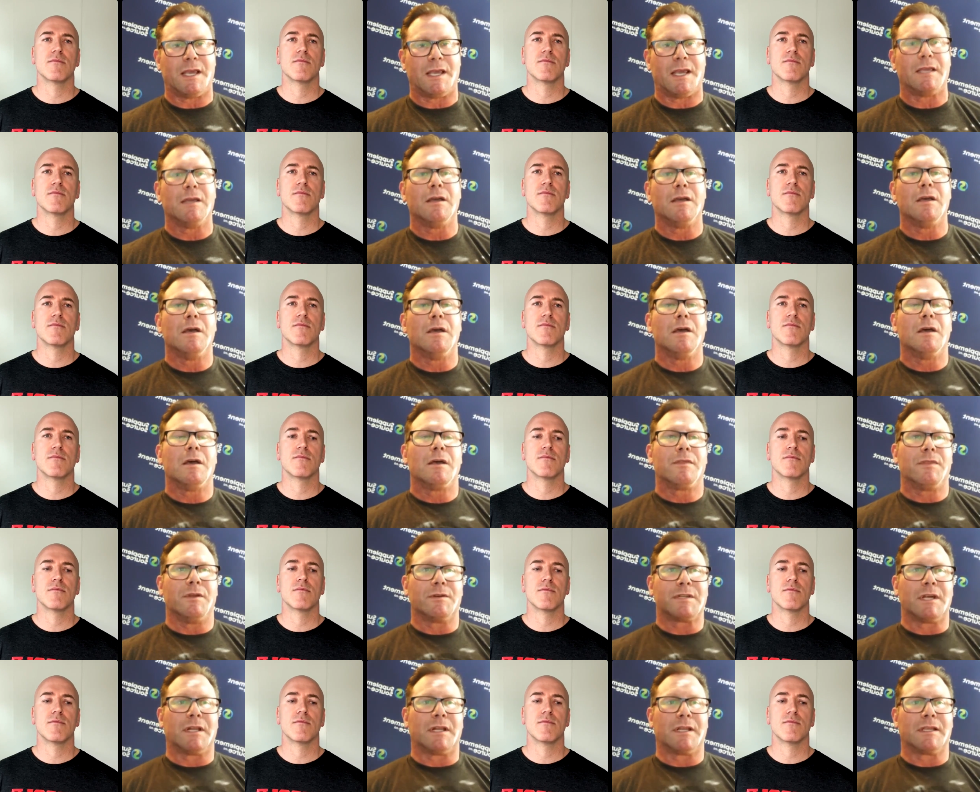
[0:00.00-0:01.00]
Speaker 1: A, they're
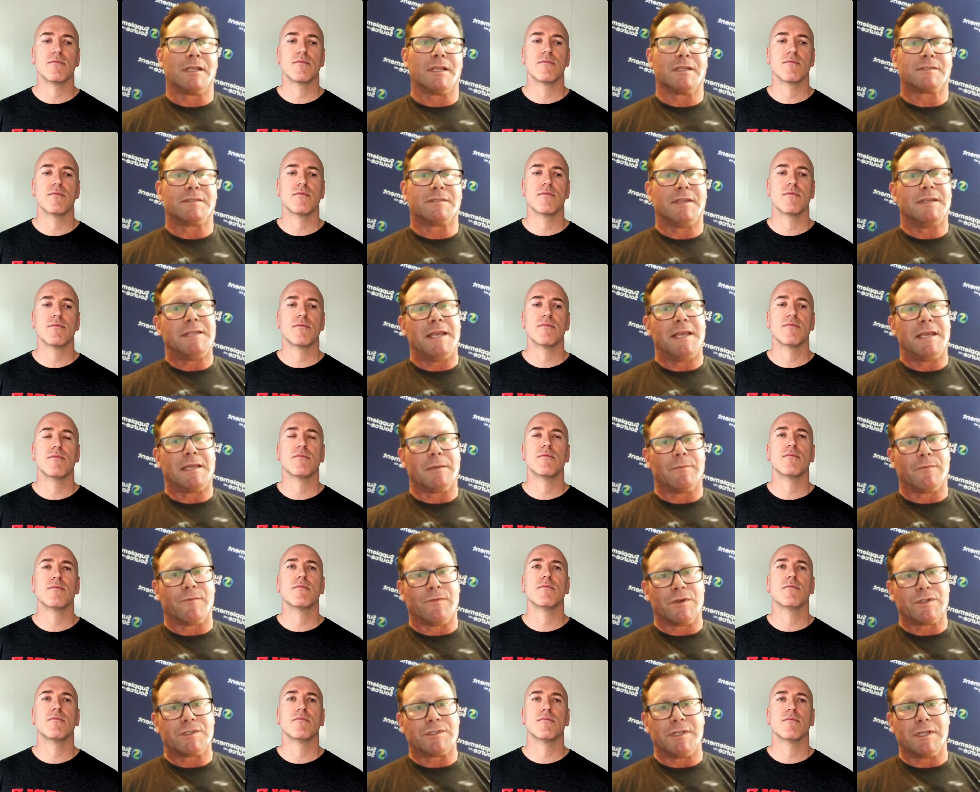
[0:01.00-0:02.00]
telling us they take them
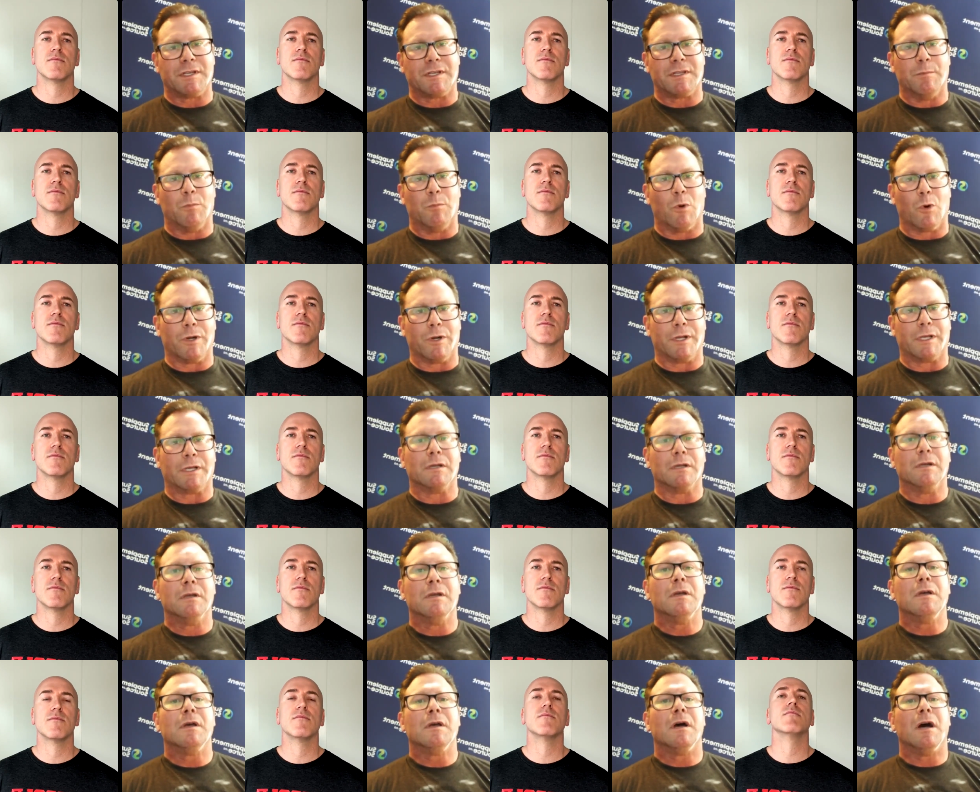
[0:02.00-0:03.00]
first thing in the morning
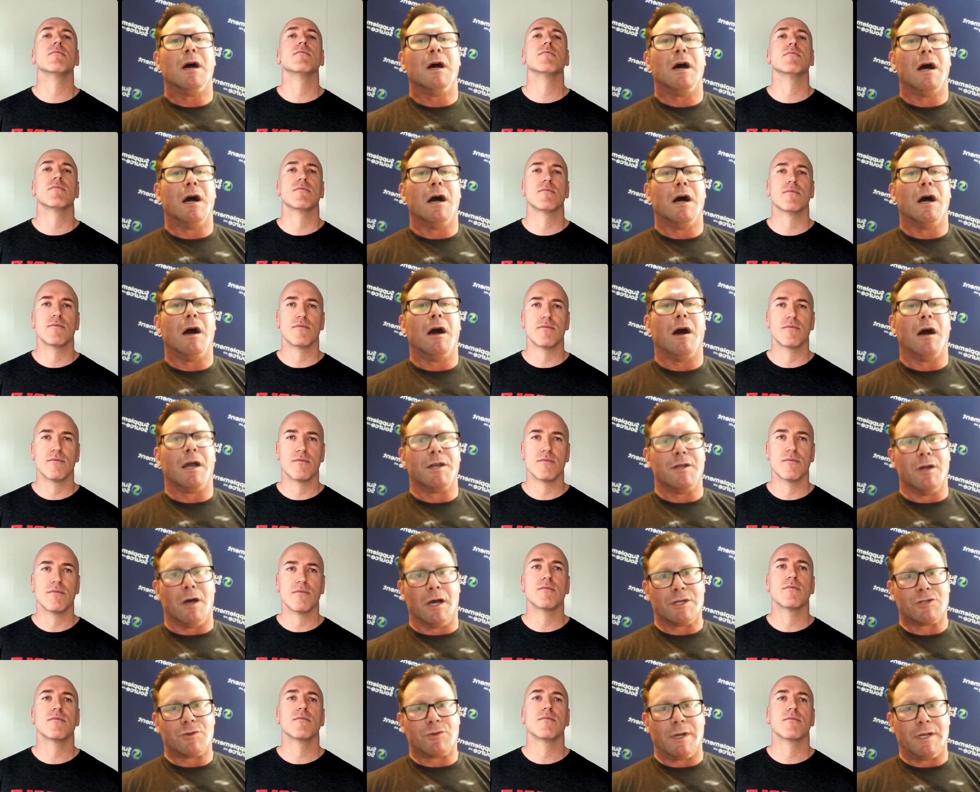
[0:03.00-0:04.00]
uh, on
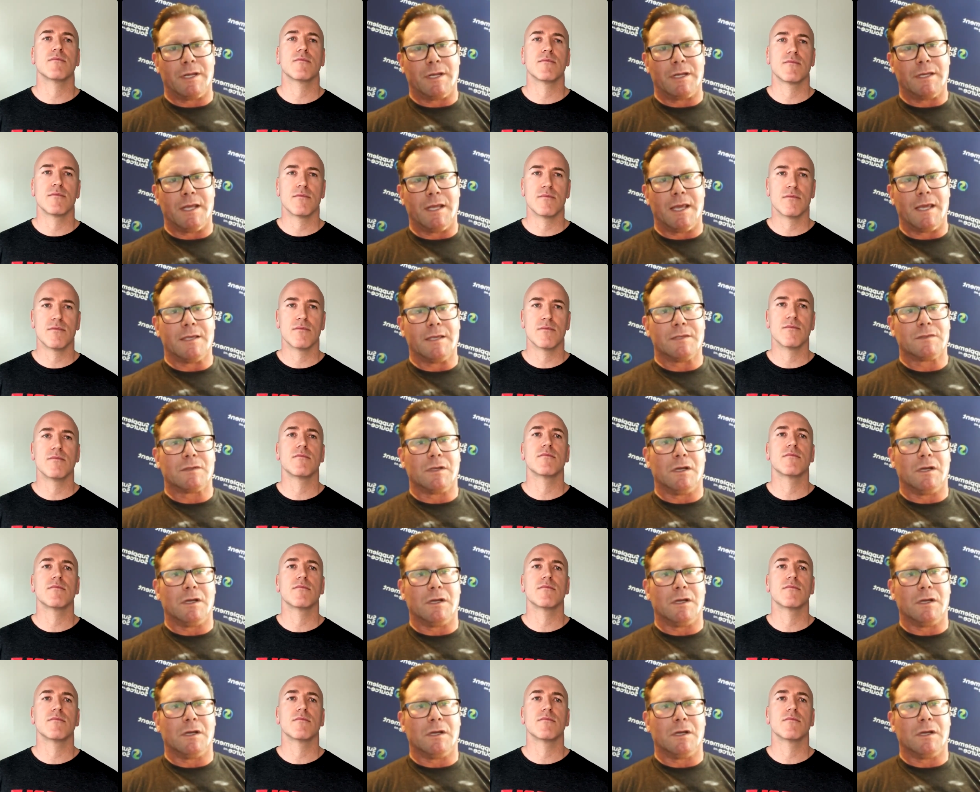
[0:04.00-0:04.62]
non-training days.